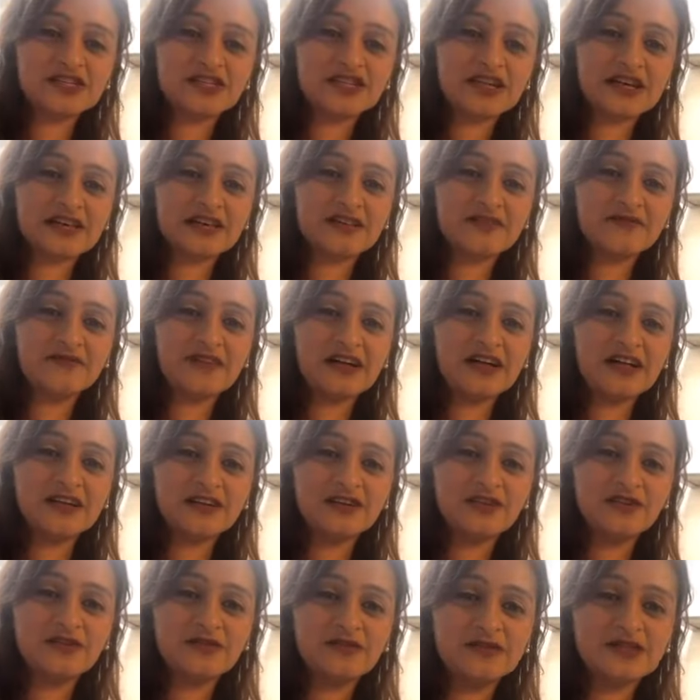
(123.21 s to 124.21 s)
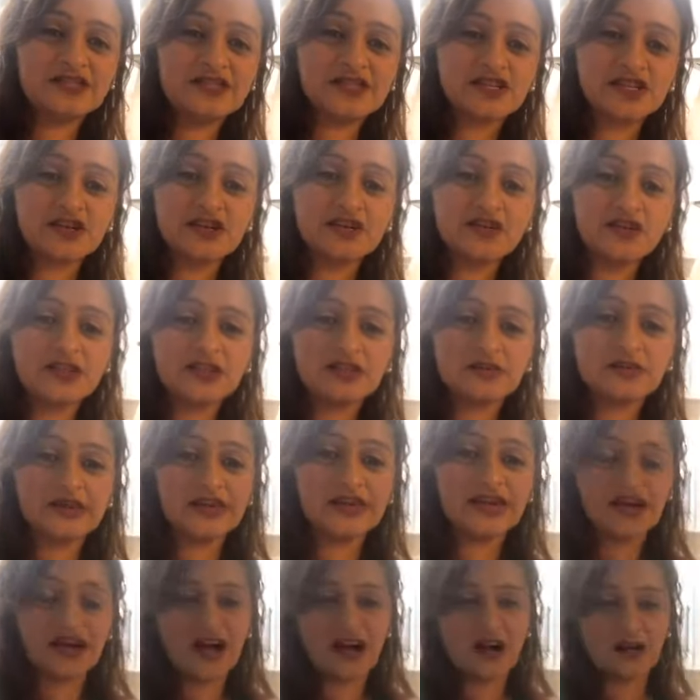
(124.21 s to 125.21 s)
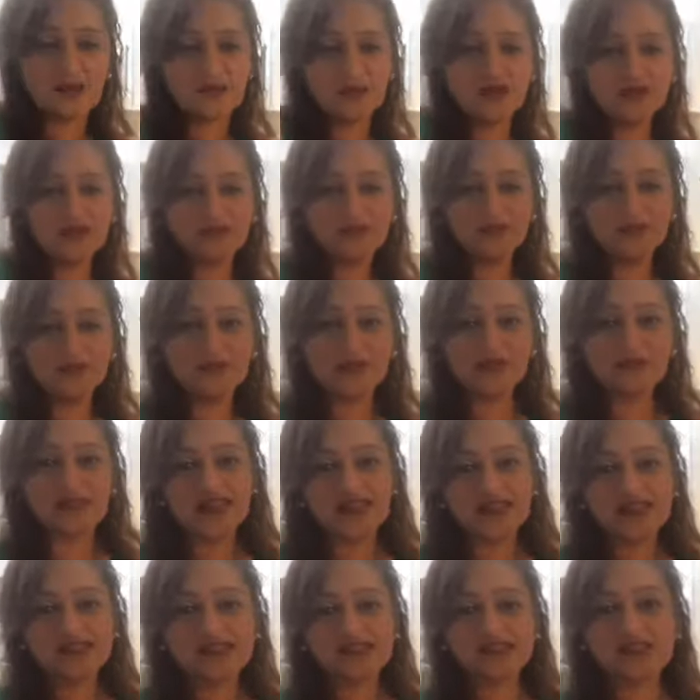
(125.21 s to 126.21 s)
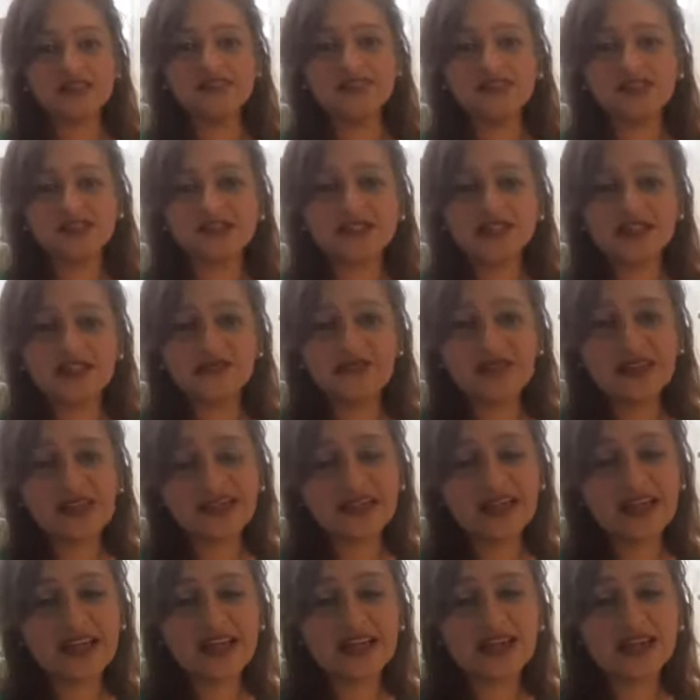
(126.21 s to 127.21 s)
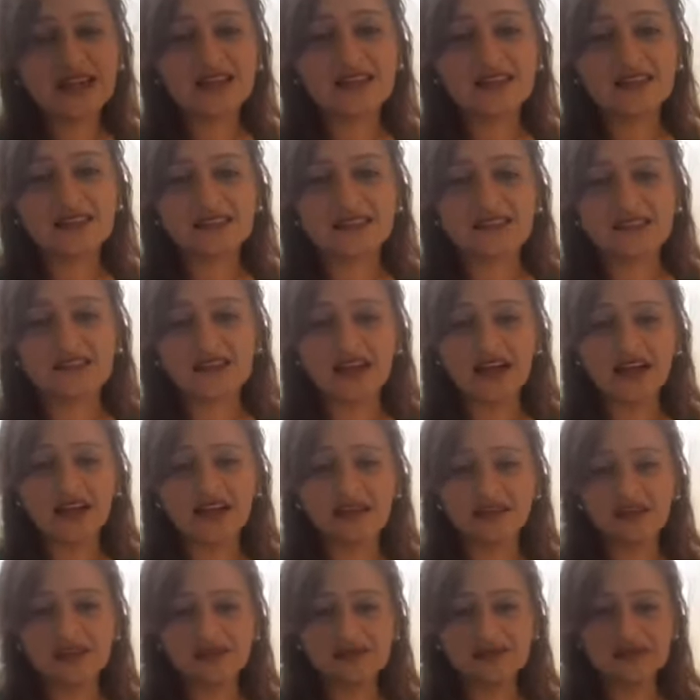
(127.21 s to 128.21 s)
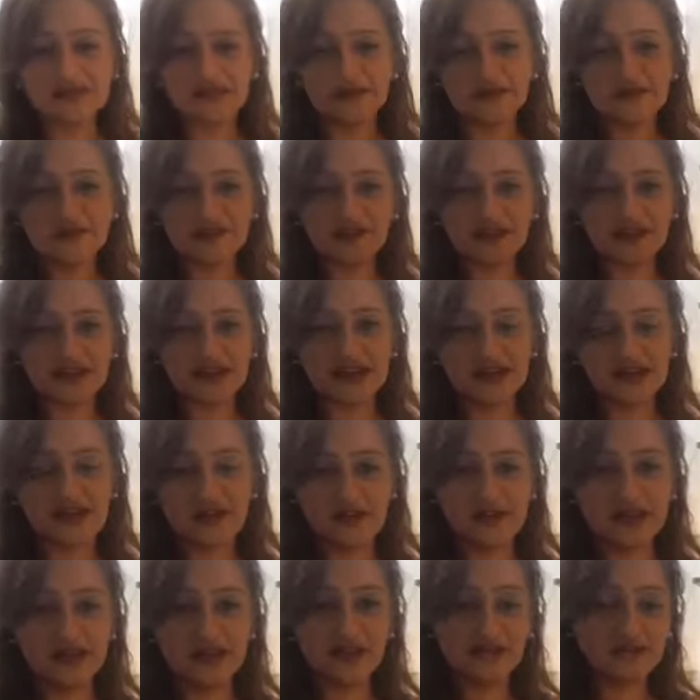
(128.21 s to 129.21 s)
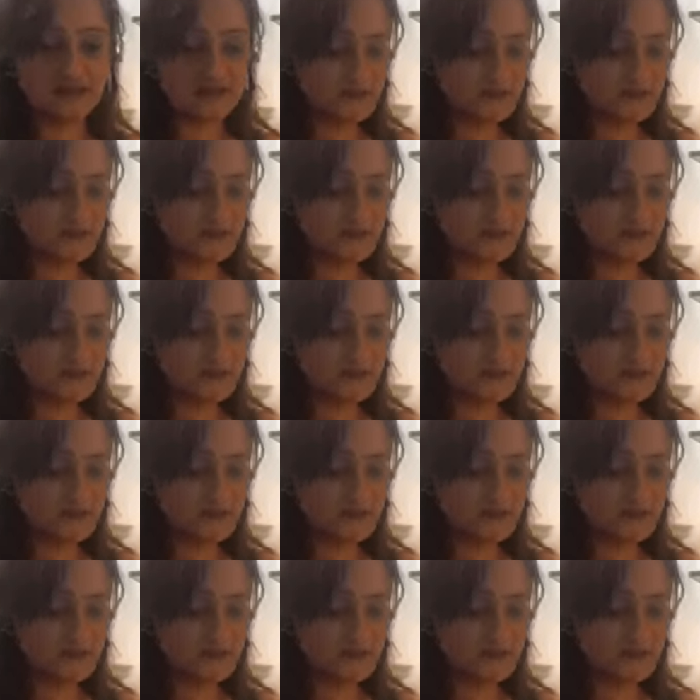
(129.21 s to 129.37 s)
check the volume. It's turned all the way up. Tiff, just give me like a thumbs up if you can hear me